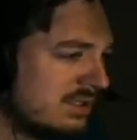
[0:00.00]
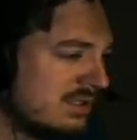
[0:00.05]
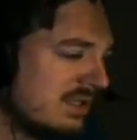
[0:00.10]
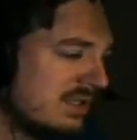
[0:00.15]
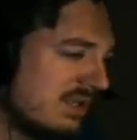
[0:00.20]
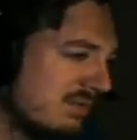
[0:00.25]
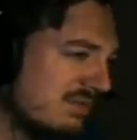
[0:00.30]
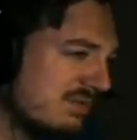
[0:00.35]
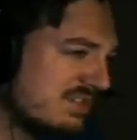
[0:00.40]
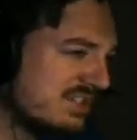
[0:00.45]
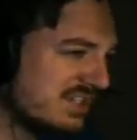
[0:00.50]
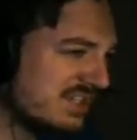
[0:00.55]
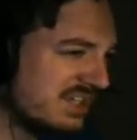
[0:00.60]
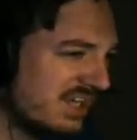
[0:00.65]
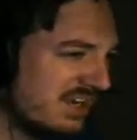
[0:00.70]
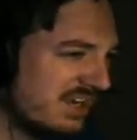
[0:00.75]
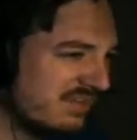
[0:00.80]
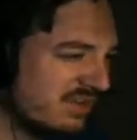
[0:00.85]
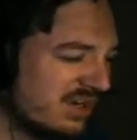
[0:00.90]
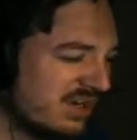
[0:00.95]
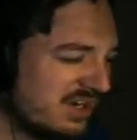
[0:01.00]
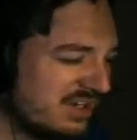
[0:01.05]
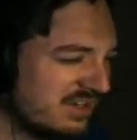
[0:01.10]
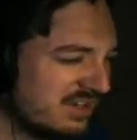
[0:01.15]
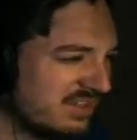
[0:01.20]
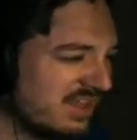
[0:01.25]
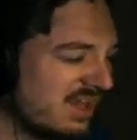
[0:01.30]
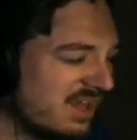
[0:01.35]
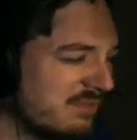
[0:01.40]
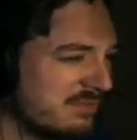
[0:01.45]
I mean, she kind of already did
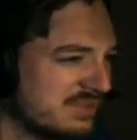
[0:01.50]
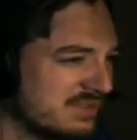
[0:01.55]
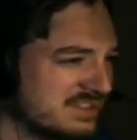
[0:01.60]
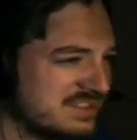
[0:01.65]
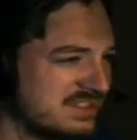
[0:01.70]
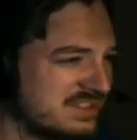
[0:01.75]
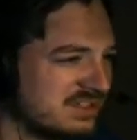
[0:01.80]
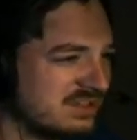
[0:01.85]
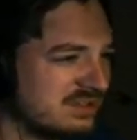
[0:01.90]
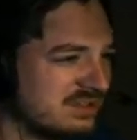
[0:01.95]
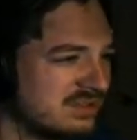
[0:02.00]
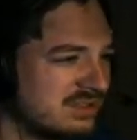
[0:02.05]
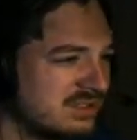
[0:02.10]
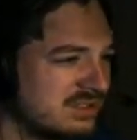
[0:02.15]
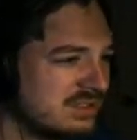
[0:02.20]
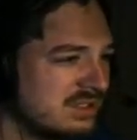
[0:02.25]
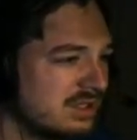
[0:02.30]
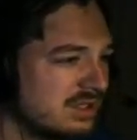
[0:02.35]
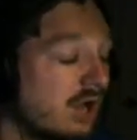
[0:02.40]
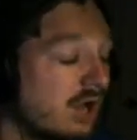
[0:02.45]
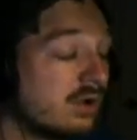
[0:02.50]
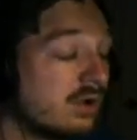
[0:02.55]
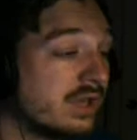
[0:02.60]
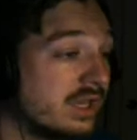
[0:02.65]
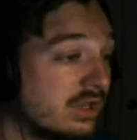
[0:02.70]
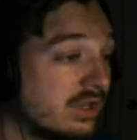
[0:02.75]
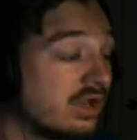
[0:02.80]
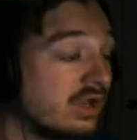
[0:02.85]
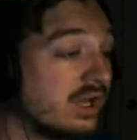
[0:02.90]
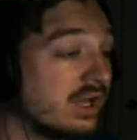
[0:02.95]
that, but still. Okay,
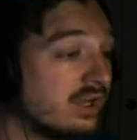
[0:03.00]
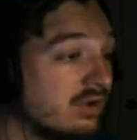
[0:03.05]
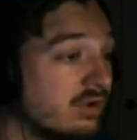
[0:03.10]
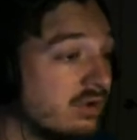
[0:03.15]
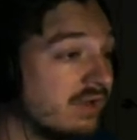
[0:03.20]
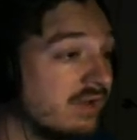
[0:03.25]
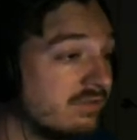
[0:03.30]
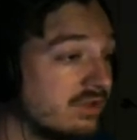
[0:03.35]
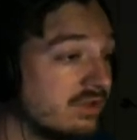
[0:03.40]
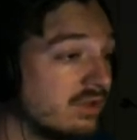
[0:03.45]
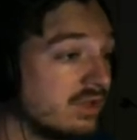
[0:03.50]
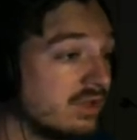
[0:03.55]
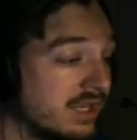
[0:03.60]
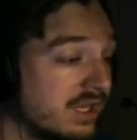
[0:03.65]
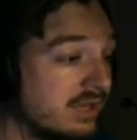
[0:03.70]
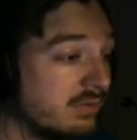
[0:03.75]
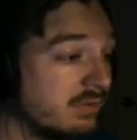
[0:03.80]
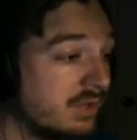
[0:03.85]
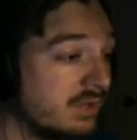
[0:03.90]
good. I don't have to look anyway.